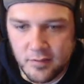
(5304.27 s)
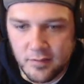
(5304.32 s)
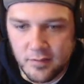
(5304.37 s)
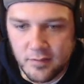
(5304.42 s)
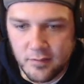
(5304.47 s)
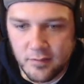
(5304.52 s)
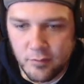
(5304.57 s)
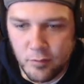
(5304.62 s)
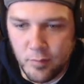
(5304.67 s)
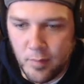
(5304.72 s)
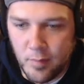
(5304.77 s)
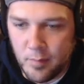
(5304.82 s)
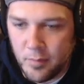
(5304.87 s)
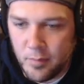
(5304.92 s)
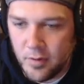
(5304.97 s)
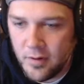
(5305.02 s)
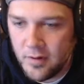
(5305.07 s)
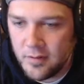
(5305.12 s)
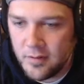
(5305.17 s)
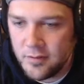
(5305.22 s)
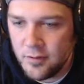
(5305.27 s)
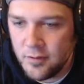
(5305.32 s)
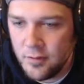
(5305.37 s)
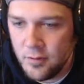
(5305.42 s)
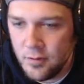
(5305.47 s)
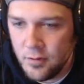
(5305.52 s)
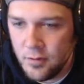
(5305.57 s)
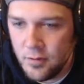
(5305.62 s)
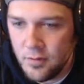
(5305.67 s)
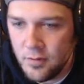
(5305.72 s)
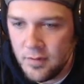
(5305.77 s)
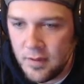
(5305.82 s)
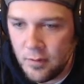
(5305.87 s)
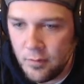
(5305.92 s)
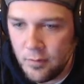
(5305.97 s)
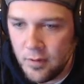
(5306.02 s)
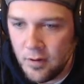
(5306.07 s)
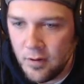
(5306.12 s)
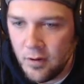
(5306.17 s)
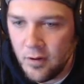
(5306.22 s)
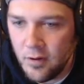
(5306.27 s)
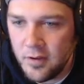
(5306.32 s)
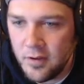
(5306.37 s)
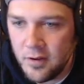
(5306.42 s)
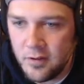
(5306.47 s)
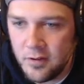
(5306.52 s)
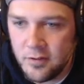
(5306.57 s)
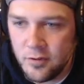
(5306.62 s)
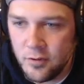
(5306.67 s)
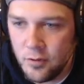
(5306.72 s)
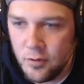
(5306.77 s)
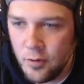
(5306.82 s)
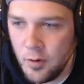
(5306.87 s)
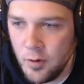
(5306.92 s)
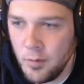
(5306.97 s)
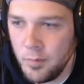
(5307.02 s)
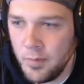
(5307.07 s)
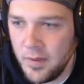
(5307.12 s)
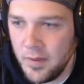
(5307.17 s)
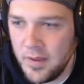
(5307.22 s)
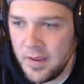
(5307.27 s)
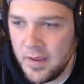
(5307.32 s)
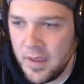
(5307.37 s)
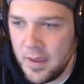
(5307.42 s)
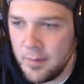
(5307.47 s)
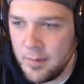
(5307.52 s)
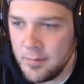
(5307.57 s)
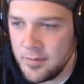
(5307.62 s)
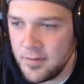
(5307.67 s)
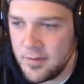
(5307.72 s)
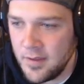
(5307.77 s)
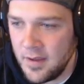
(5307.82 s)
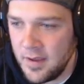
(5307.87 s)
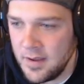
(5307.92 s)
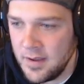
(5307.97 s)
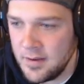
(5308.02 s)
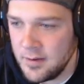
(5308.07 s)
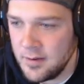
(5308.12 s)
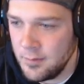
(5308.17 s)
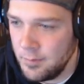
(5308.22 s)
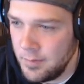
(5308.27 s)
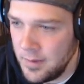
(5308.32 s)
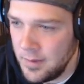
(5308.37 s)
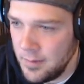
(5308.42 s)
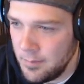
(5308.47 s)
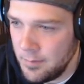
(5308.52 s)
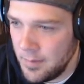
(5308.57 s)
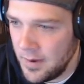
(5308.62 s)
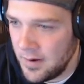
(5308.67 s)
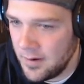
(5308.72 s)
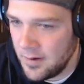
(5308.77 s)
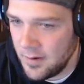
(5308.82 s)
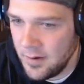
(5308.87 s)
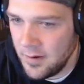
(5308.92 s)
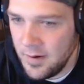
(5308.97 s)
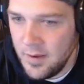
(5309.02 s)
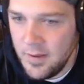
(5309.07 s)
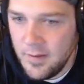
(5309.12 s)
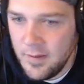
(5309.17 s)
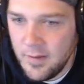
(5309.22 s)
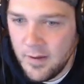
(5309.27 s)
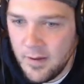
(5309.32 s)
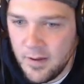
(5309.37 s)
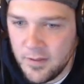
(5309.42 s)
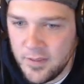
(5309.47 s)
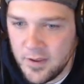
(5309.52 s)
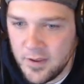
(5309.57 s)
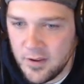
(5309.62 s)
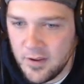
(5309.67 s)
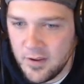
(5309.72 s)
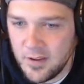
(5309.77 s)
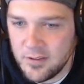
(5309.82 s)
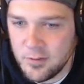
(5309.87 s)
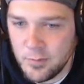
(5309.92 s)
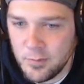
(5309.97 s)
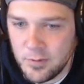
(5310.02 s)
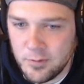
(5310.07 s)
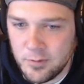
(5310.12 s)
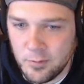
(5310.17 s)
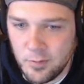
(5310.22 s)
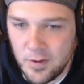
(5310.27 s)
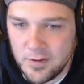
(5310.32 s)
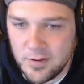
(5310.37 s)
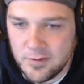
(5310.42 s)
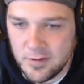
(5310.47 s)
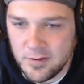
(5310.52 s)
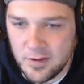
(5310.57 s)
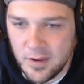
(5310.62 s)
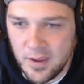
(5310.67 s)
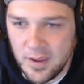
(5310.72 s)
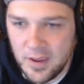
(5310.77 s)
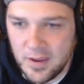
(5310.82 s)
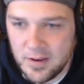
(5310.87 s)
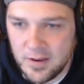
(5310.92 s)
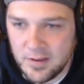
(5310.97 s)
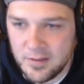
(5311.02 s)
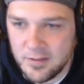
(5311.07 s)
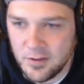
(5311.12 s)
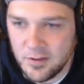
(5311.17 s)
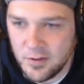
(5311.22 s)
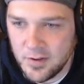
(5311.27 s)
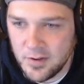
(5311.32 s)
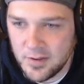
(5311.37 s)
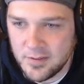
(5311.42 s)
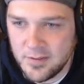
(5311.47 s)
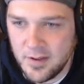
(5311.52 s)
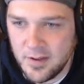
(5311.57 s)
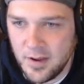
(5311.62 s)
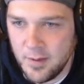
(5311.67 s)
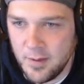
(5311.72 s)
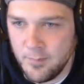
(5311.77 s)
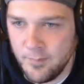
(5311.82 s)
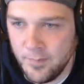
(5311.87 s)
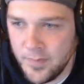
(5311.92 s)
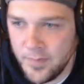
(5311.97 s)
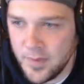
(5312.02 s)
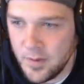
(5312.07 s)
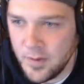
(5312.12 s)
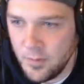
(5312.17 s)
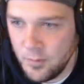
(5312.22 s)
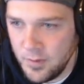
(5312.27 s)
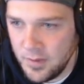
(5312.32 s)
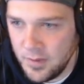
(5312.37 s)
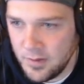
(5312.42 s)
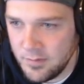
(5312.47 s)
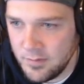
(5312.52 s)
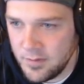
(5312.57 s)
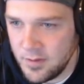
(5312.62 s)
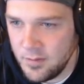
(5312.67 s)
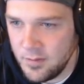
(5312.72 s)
Remember that we are all here to play games and be better. Thank you guys so much for watching, and until next time, we love you.